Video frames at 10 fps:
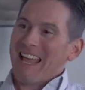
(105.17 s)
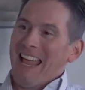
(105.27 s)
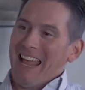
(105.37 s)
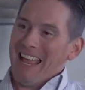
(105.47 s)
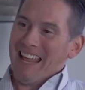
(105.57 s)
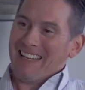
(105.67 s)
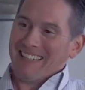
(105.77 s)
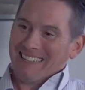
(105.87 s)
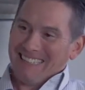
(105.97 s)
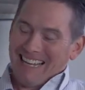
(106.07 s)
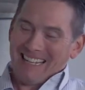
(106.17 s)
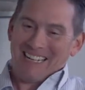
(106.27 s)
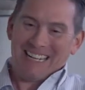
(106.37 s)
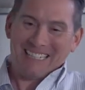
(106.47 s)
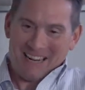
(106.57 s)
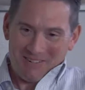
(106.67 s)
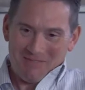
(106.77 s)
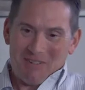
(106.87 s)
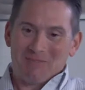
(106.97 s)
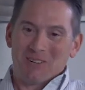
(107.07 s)
Nice! And, and I, I
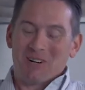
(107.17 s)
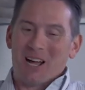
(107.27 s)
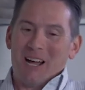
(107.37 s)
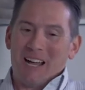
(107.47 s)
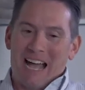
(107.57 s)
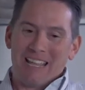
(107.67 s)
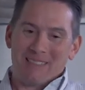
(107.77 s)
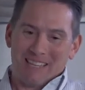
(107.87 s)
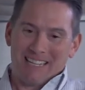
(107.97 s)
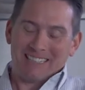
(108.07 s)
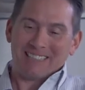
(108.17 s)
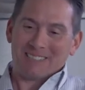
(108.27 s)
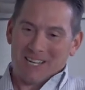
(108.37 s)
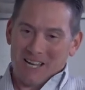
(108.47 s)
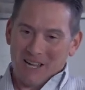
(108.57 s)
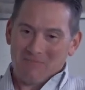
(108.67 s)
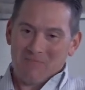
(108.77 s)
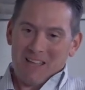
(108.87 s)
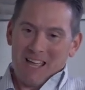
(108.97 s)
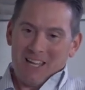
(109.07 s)
remember, uh, I think at the time,
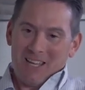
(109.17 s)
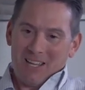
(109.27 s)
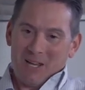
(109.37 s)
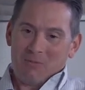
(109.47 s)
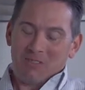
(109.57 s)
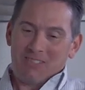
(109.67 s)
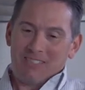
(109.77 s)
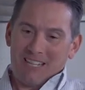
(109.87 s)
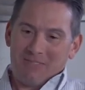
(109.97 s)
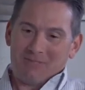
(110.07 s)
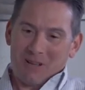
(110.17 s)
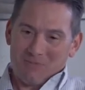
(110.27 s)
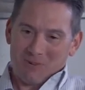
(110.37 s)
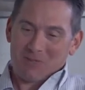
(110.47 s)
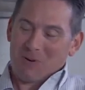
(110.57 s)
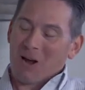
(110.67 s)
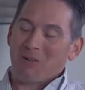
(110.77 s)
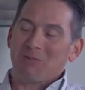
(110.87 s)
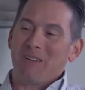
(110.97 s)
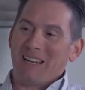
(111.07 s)
it was Def Leppard's
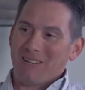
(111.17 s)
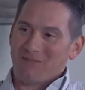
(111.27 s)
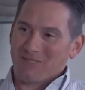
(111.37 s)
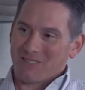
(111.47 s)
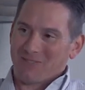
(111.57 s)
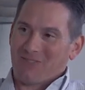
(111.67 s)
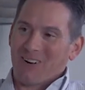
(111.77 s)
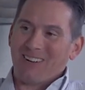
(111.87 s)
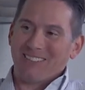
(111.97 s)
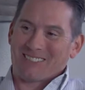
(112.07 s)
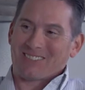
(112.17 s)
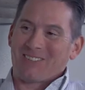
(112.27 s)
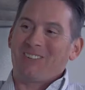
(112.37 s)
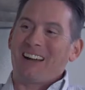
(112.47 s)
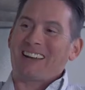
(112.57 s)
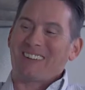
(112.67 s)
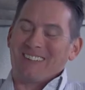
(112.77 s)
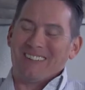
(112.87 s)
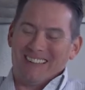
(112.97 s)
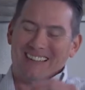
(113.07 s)
Pyromania was oh, the first
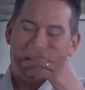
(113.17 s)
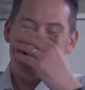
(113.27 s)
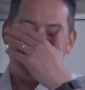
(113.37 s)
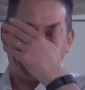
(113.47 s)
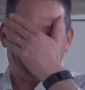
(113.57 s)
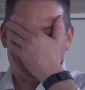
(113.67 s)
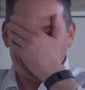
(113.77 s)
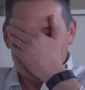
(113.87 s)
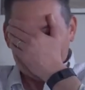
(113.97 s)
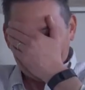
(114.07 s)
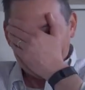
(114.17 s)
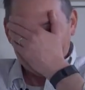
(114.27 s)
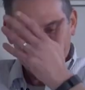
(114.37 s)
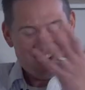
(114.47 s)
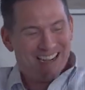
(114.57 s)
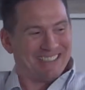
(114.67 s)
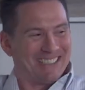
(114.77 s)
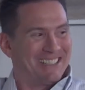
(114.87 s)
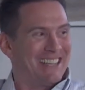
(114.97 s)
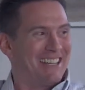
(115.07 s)
record. I love it. I, love it. I just
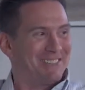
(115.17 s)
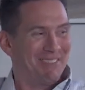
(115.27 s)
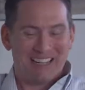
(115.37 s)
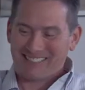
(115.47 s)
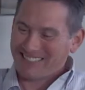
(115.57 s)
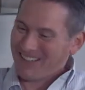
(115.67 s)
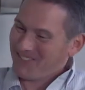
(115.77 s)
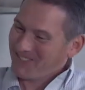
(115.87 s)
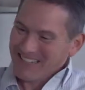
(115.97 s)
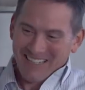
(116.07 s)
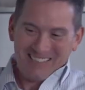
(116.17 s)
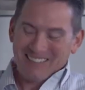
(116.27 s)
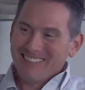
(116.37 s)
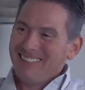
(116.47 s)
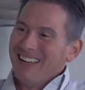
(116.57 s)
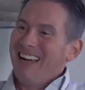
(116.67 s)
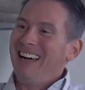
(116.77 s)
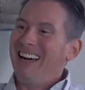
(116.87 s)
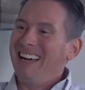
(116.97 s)
no dated myself. That is rad.